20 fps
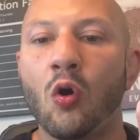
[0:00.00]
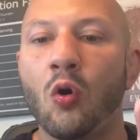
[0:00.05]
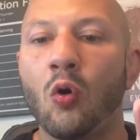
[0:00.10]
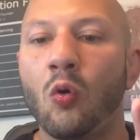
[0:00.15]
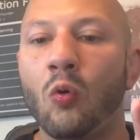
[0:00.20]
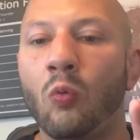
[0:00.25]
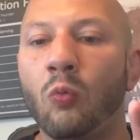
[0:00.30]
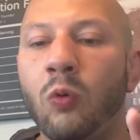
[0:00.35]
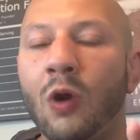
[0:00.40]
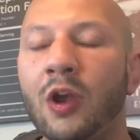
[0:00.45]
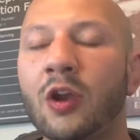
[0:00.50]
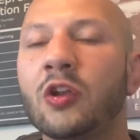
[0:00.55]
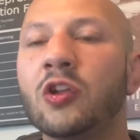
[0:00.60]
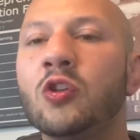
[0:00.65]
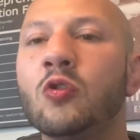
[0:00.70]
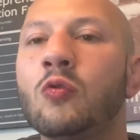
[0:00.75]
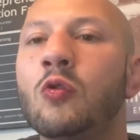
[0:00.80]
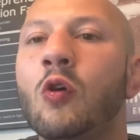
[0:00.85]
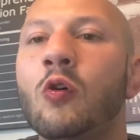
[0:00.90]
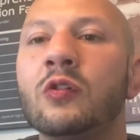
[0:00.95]
when are
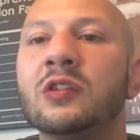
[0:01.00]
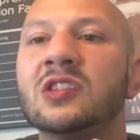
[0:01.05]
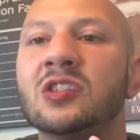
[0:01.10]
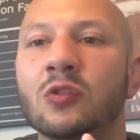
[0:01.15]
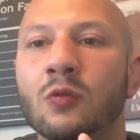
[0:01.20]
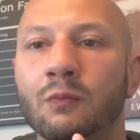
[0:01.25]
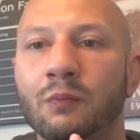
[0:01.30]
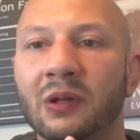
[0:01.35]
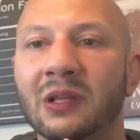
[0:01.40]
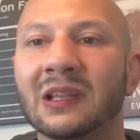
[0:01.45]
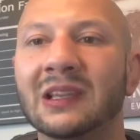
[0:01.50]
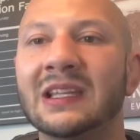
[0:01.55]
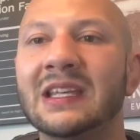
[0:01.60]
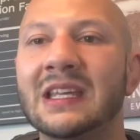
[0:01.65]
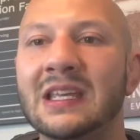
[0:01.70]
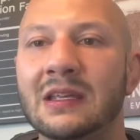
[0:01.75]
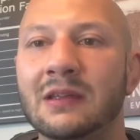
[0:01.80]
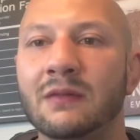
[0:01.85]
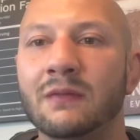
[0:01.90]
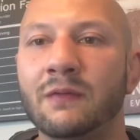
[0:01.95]
you going to
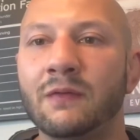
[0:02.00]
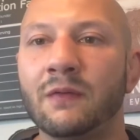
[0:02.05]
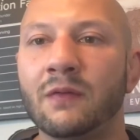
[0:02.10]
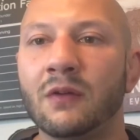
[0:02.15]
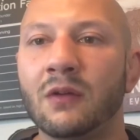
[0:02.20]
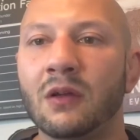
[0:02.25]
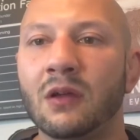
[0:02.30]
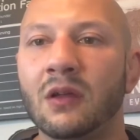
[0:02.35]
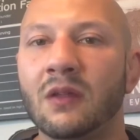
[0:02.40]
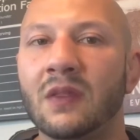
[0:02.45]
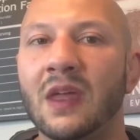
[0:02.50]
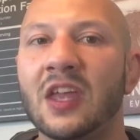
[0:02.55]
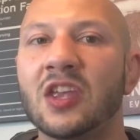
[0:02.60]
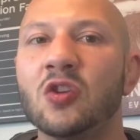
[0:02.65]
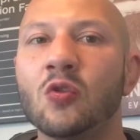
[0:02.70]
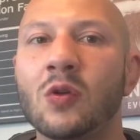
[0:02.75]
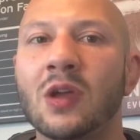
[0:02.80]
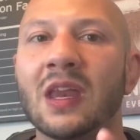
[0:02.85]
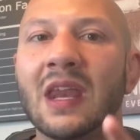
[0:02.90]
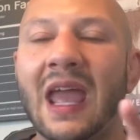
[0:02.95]
believe that
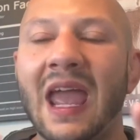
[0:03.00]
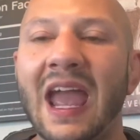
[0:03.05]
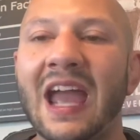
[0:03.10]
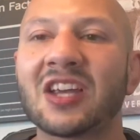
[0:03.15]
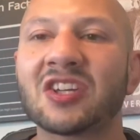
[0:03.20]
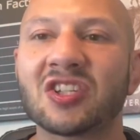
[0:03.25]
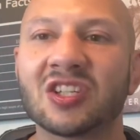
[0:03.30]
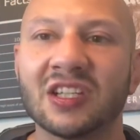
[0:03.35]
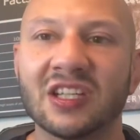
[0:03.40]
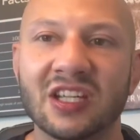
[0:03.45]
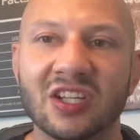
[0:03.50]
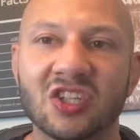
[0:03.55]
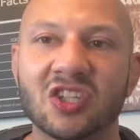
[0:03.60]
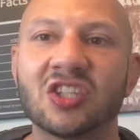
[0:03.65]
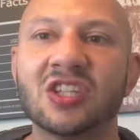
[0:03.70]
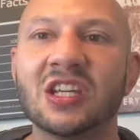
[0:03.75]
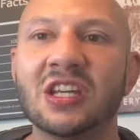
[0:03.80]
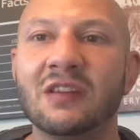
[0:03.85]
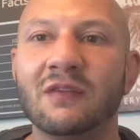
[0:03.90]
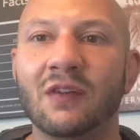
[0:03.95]
you can actually
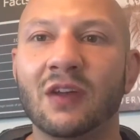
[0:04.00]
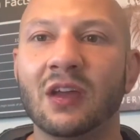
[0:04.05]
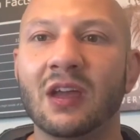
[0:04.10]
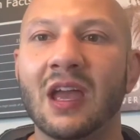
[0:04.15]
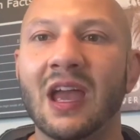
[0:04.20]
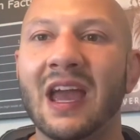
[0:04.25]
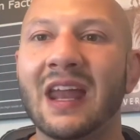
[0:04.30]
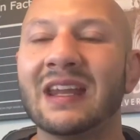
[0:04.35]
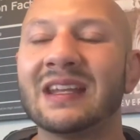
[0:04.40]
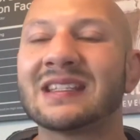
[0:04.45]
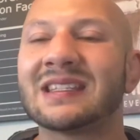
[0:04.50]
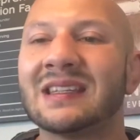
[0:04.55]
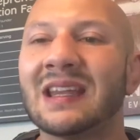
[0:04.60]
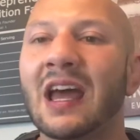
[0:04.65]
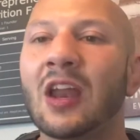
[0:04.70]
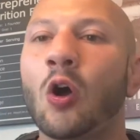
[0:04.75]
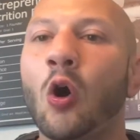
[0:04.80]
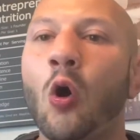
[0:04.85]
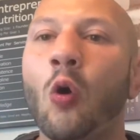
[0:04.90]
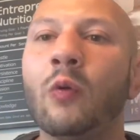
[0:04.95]
achieve it and it's
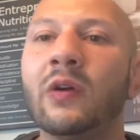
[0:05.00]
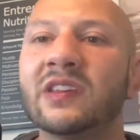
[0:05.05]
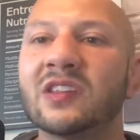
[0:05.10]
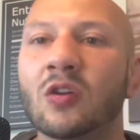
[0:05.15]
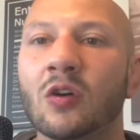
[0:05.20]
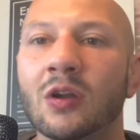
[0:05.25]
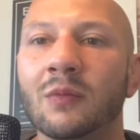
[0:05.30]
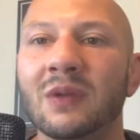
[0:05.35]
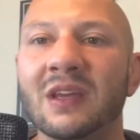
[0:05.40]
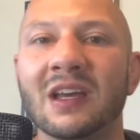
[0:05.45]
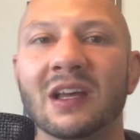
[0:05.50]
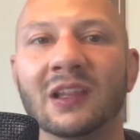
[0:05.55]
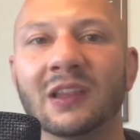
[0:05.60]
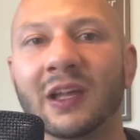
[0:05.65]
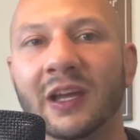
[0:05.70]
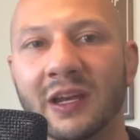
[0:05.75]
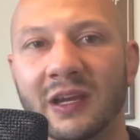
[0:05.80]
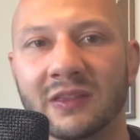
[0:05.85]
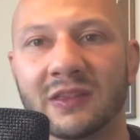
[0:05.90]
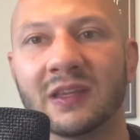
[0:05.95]
not always going to be a
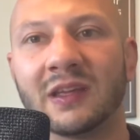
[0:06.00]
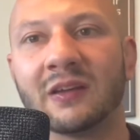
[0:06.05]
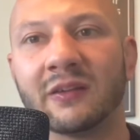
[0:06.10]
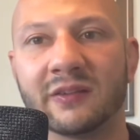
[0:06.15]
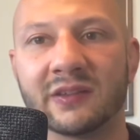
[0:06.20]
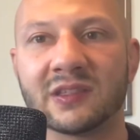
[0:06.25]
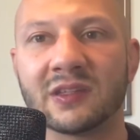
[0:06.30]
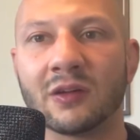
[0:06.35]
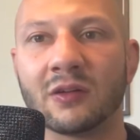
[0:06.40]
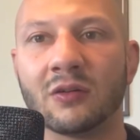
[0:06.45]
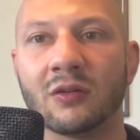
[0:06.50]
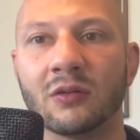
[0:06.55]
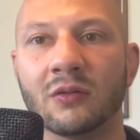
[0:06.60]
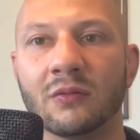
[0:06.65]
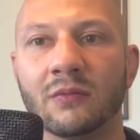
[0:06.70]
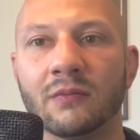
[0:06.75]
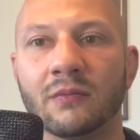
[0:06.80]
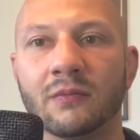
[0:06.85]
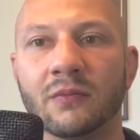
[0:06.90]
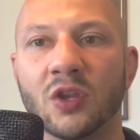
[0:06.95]
light at the end of the tunnel?
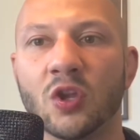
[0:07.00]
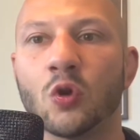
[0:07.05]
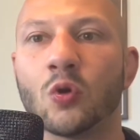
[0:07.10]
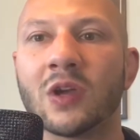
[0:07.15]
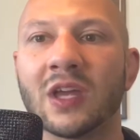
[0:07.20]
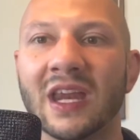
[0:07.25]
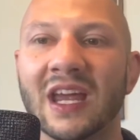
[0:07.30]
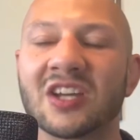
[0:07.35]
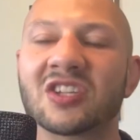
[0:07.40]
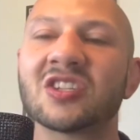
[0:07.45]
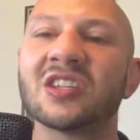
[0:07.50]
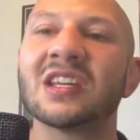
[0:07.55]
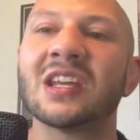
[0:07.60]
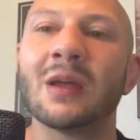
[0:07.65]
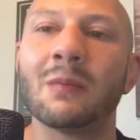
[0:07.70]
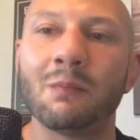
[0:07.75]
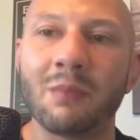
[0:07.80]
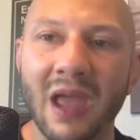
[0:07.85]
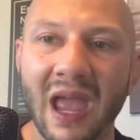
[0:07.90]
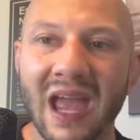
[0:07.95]
You can actually
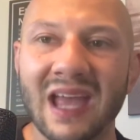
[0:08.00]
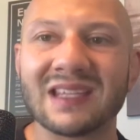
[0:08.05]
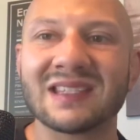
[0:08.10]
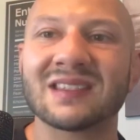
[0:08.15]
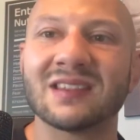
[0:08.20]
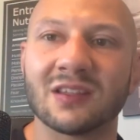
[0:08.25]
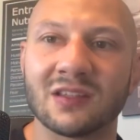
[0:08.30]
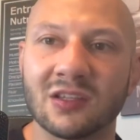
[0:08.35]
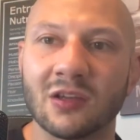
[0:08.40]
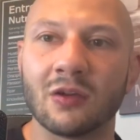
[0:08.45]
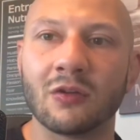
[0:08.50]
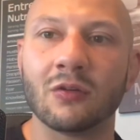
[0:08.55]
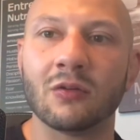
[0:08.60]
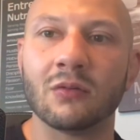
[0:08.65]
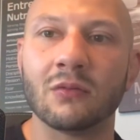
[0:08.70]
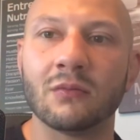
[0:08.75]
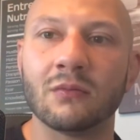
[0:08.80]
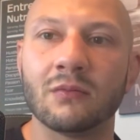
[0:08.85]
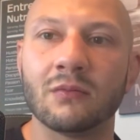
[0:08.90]
get past the tunnel.